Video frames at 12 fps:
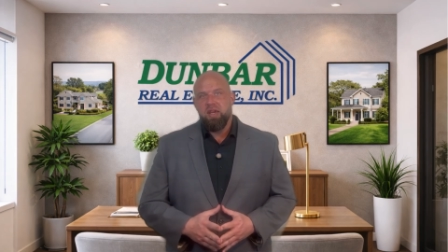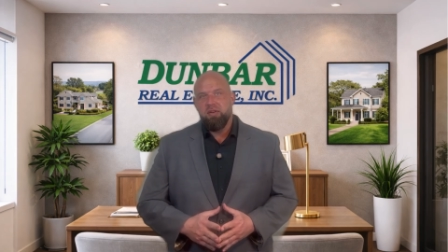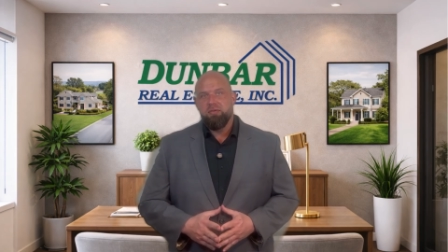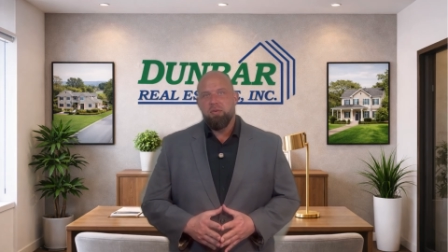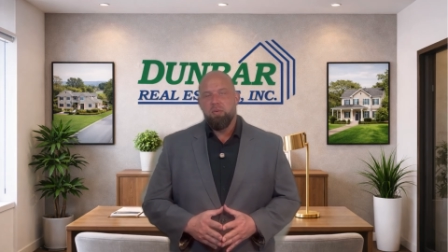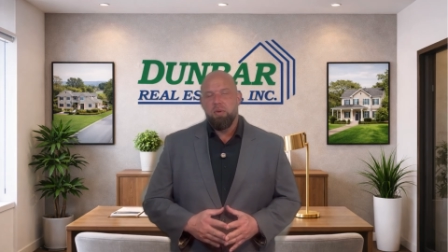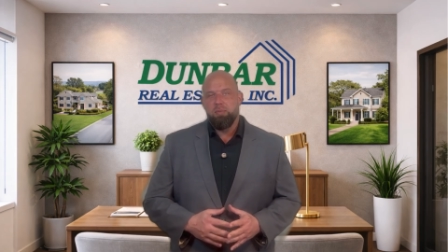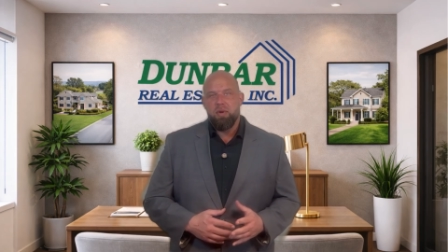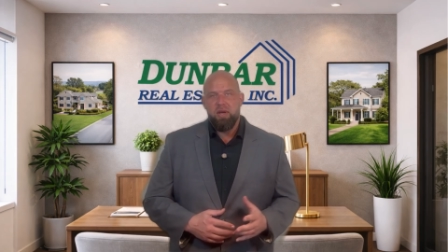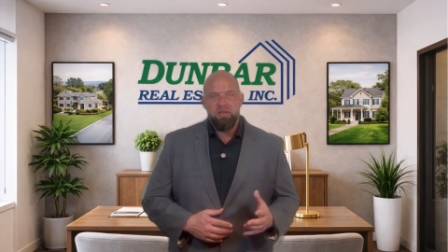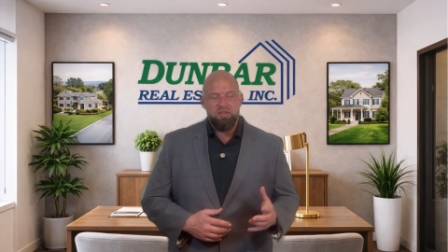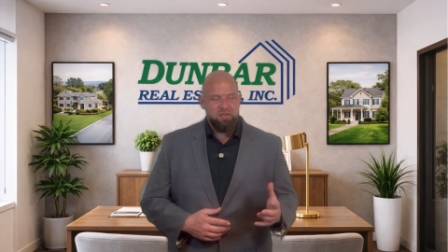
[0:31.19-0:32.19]
and for what
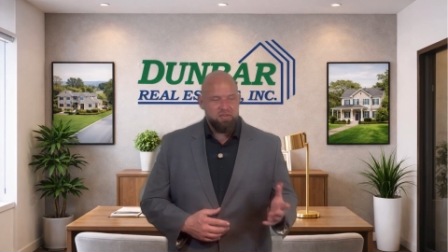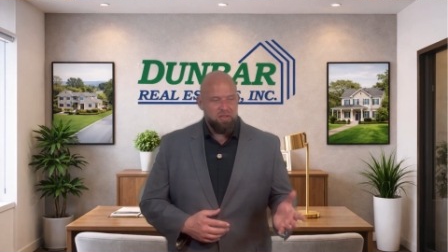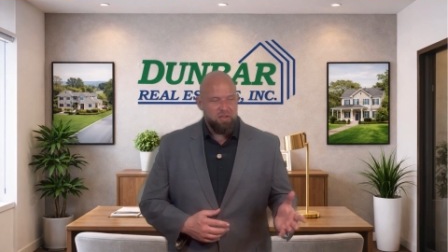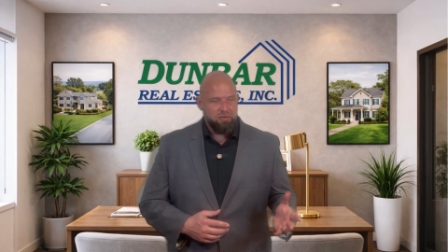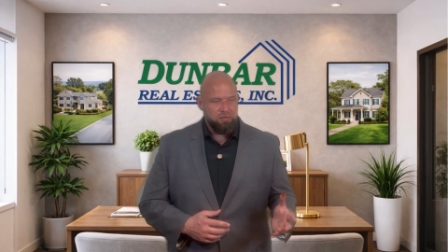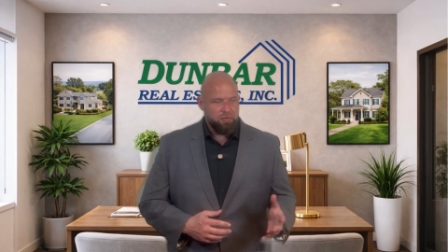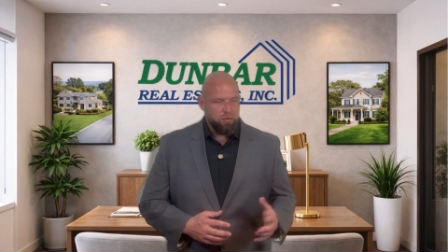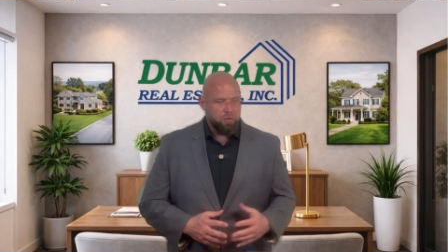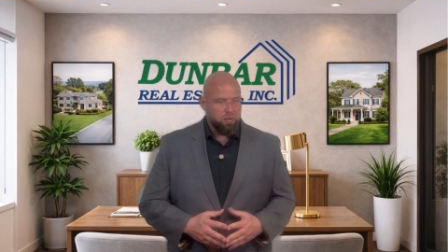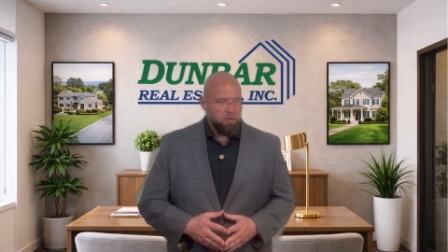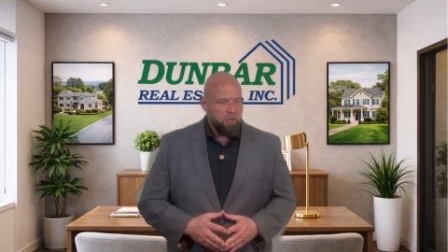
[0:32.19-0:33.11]
price it sells for.